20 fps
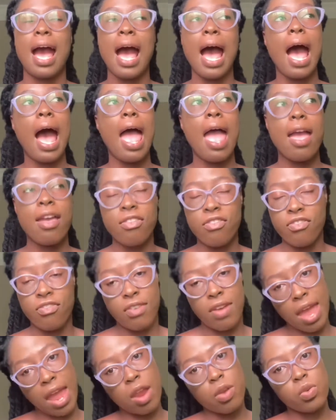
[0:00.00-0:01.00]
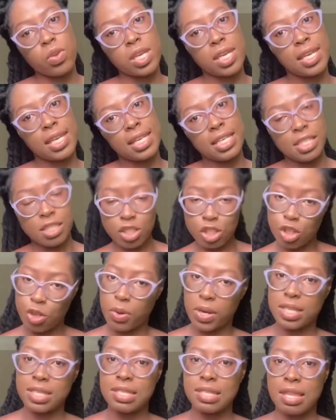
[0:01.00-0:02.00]
a very
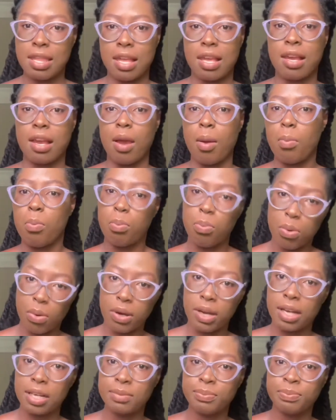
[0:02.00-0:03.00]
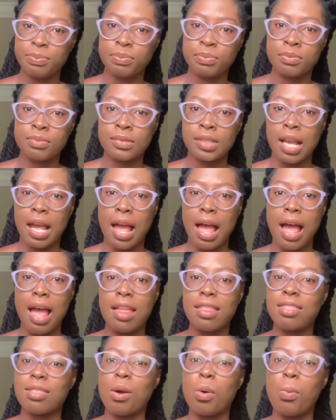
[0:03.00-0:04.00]
interesting book. And the
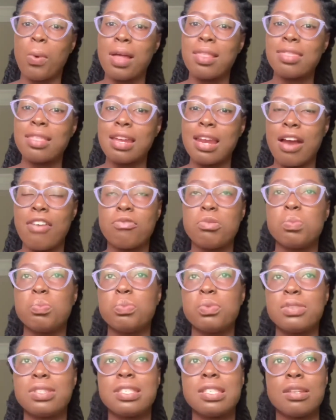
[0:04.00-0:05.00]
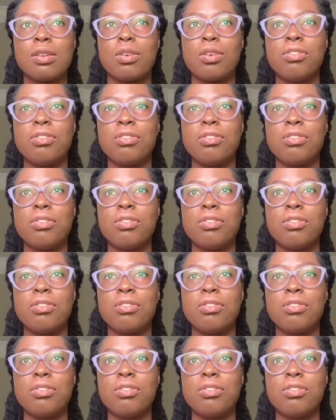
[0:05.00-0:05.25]
one that I've been putting off,